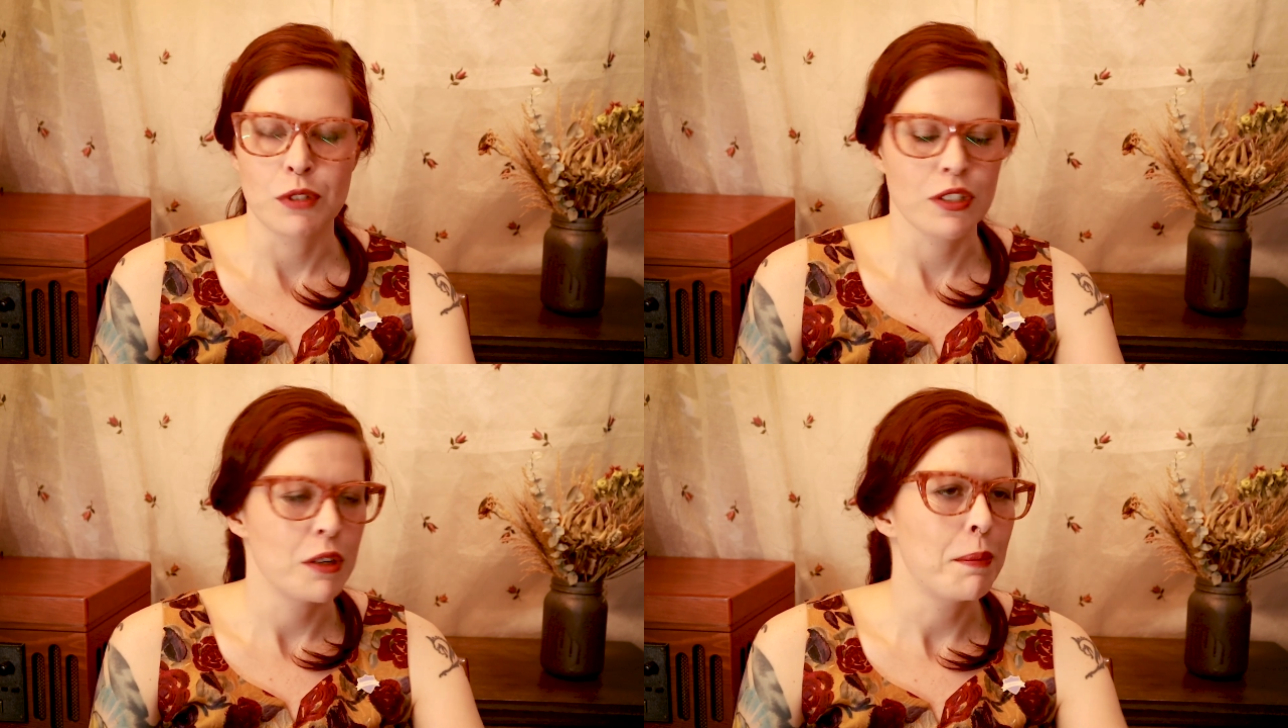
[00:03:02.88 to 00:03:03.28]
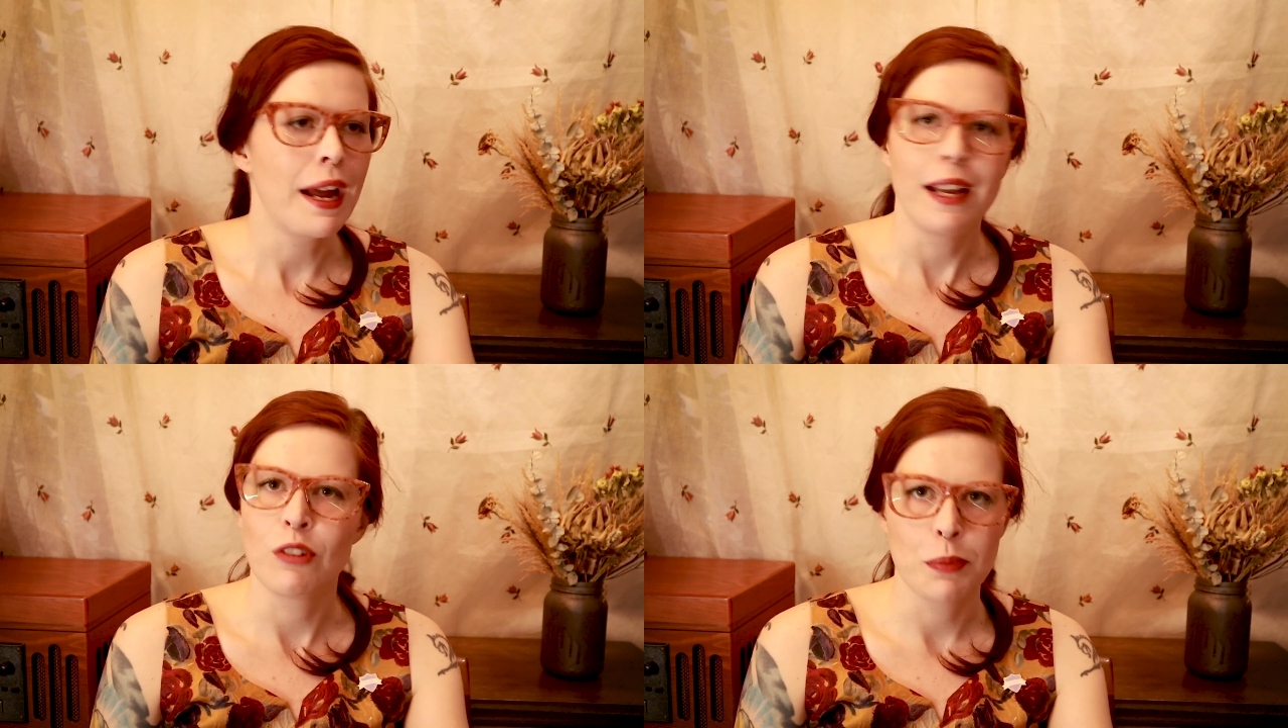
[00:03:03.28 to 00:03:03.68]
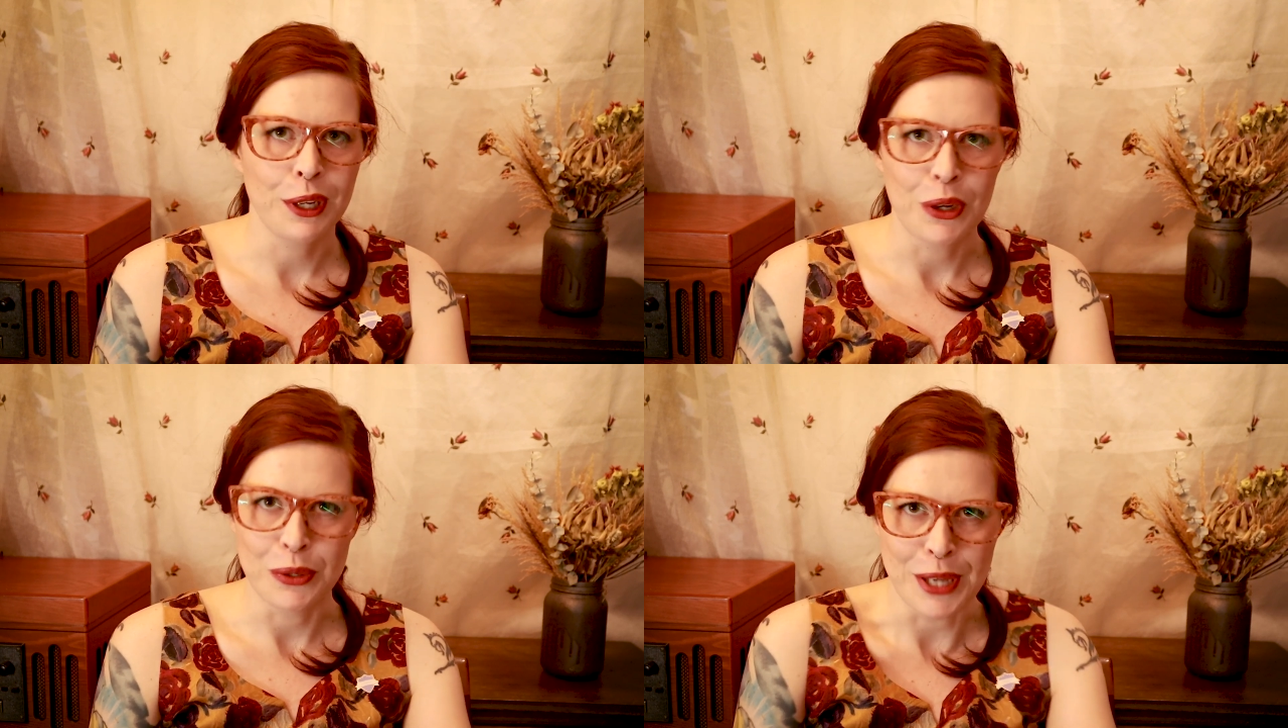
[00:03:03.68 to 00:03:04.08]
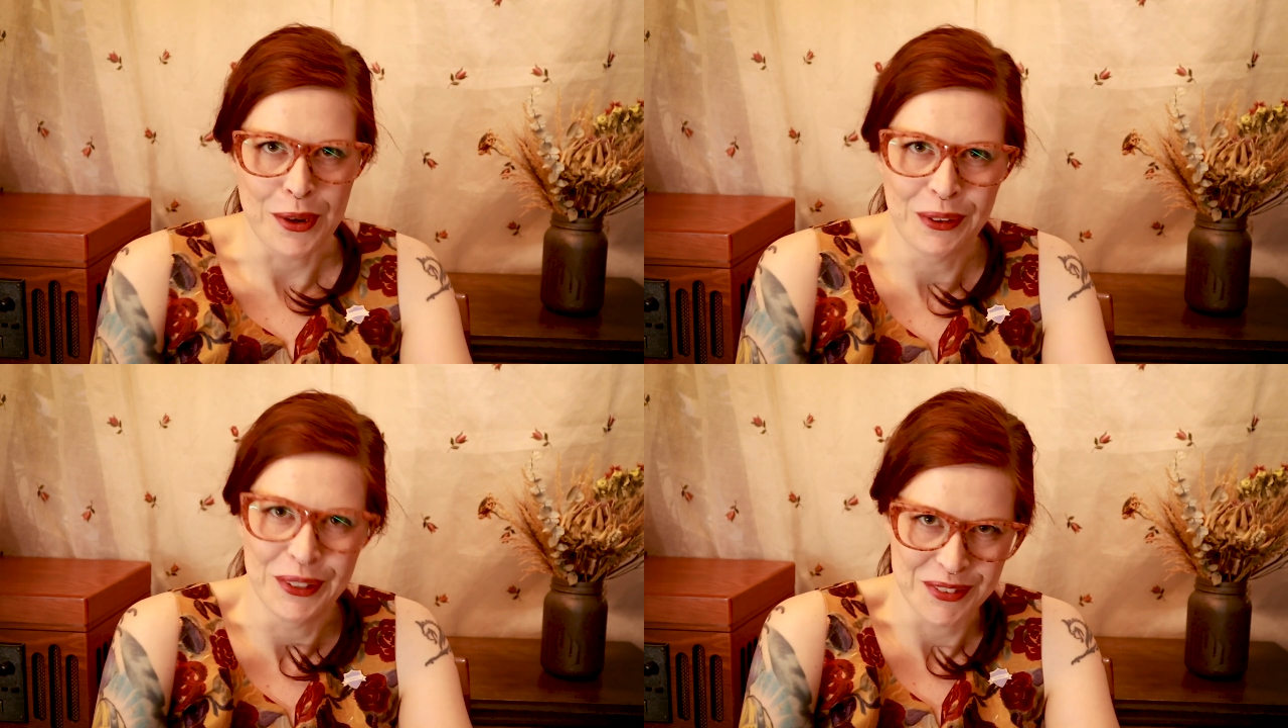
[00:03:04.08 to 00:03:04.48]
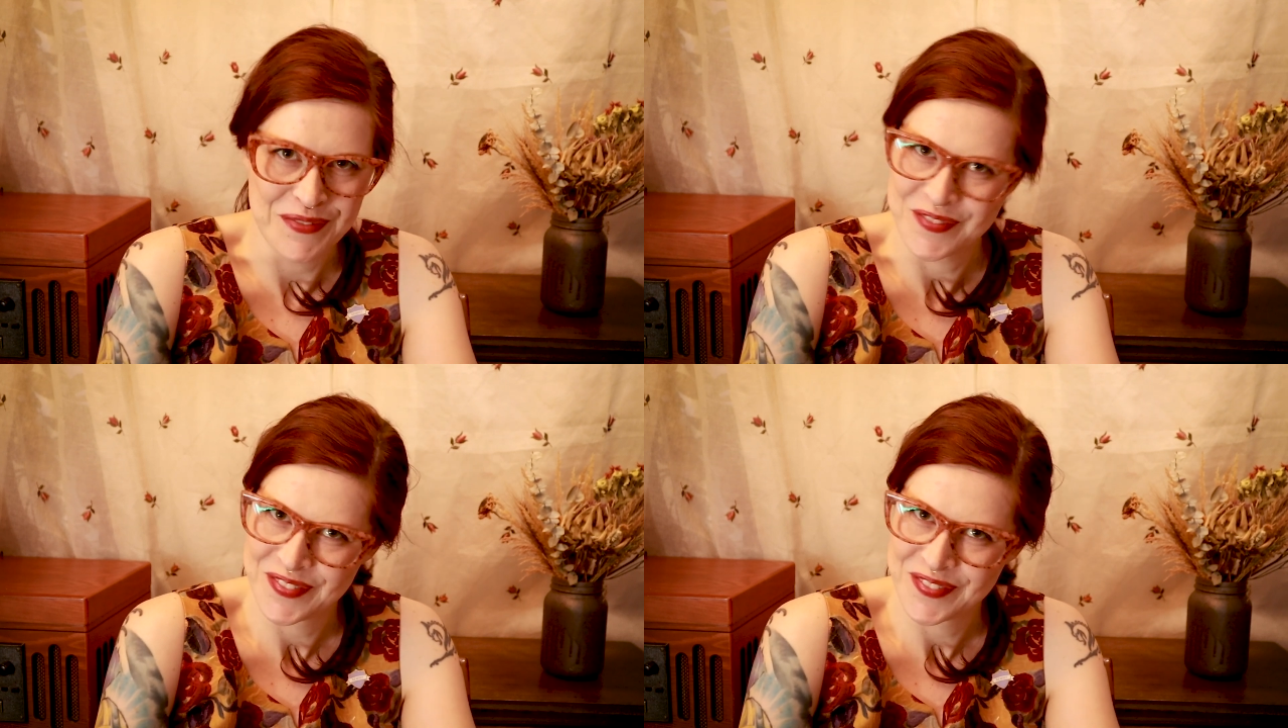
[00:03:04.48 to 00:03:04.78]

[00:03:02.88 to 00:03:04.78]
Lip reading: I'm just gonna buy everybody a hotel room.